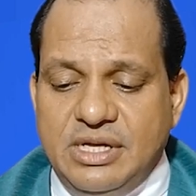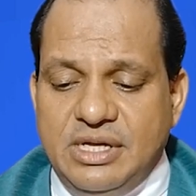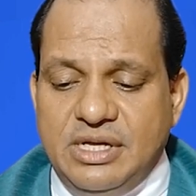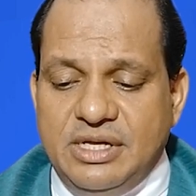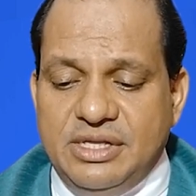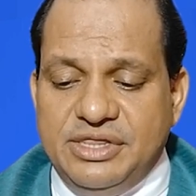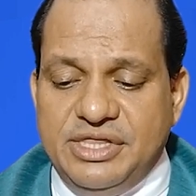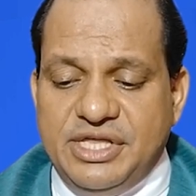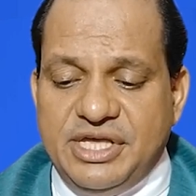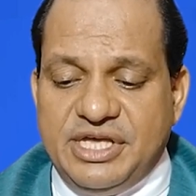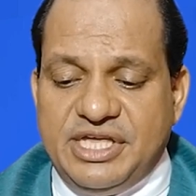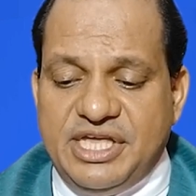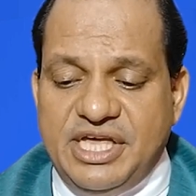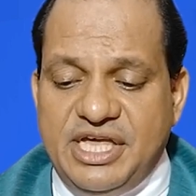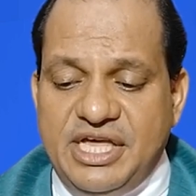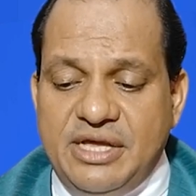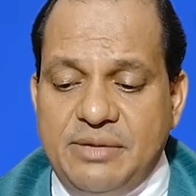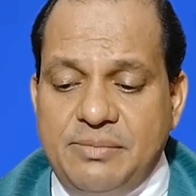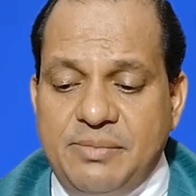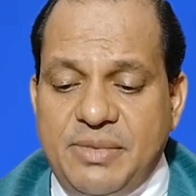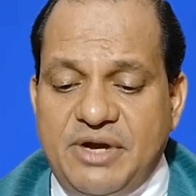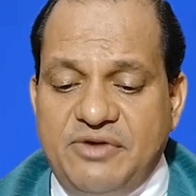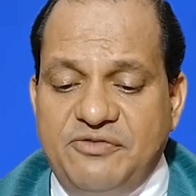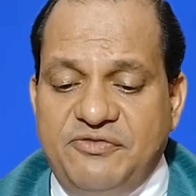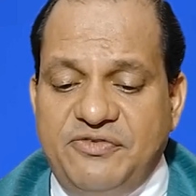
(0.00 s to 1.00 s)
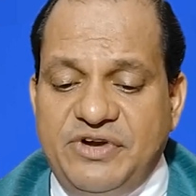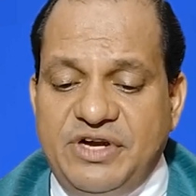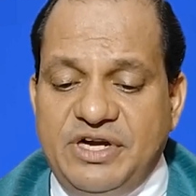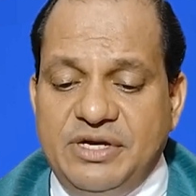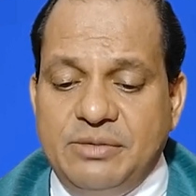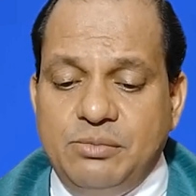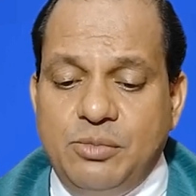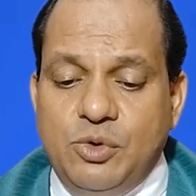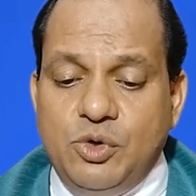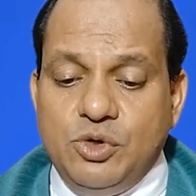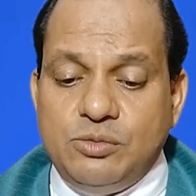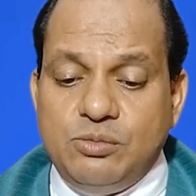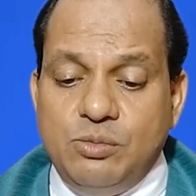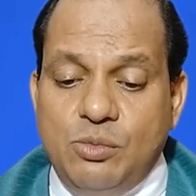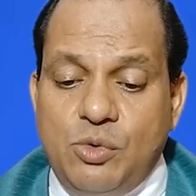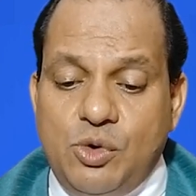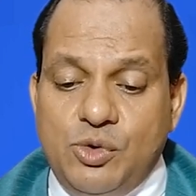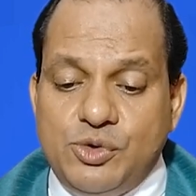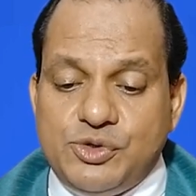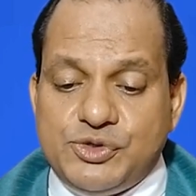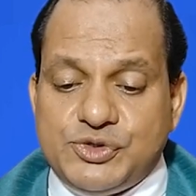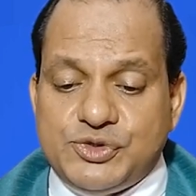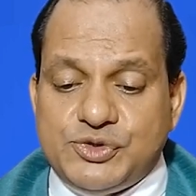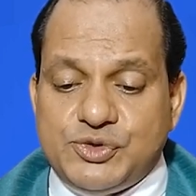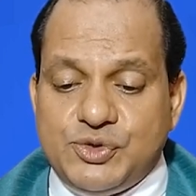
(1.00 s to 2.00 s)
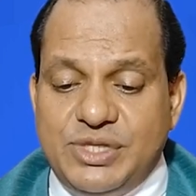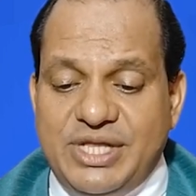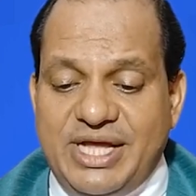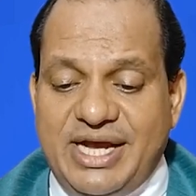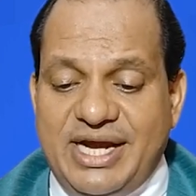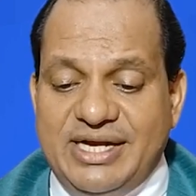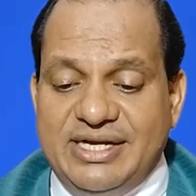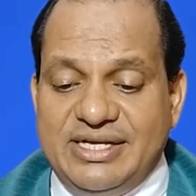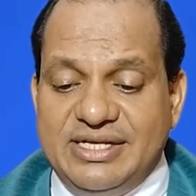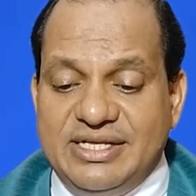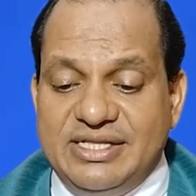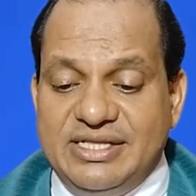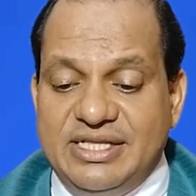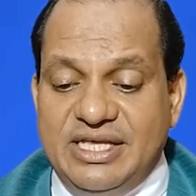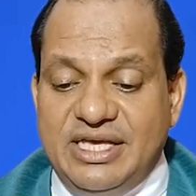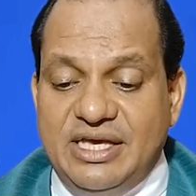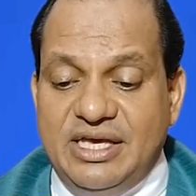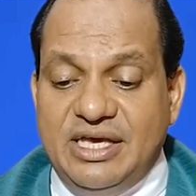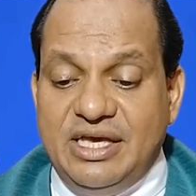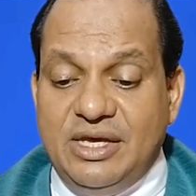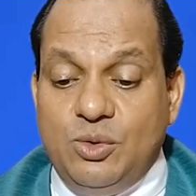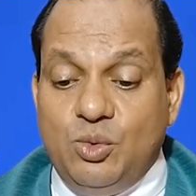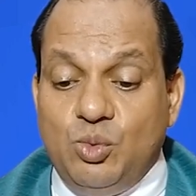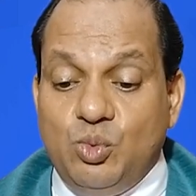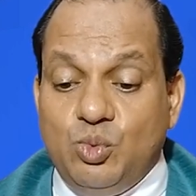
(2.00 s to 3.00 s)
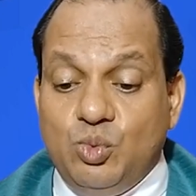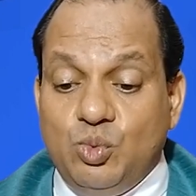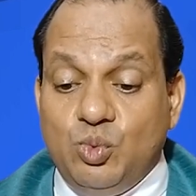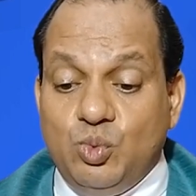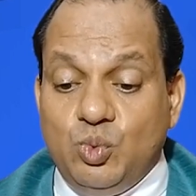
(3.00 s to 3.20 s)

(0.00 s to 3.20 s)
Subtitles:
They came and filled both boats so that they